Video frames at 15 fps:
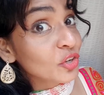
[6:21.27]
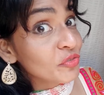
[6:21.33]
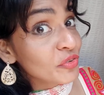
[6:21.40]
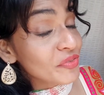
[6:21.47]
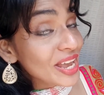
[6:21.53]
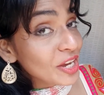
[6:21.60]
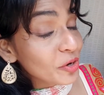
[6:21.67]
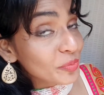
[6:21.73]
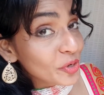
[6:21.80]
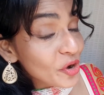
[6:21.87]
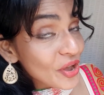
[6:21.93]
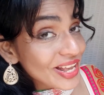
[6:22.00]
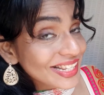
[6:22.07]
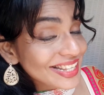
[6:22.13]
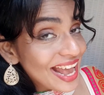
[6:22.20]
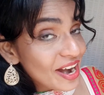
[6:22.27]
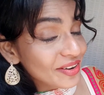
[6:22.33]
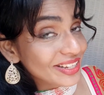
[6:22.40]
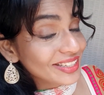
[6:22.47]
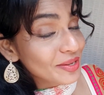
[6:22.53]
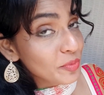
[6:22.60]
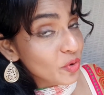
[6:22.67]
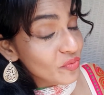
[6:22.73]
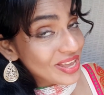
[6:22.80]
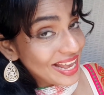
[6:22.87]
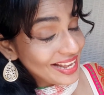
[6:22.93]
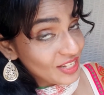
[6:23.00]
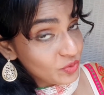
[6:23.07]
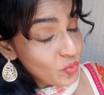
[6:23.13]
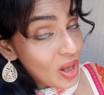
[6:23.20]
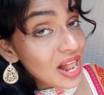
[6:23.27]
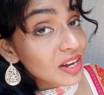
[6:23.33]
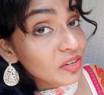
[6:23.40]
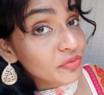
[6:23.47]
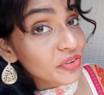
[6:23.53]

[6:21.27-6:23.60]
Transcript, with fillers: So Vivek Oberoi is there in the movie as well.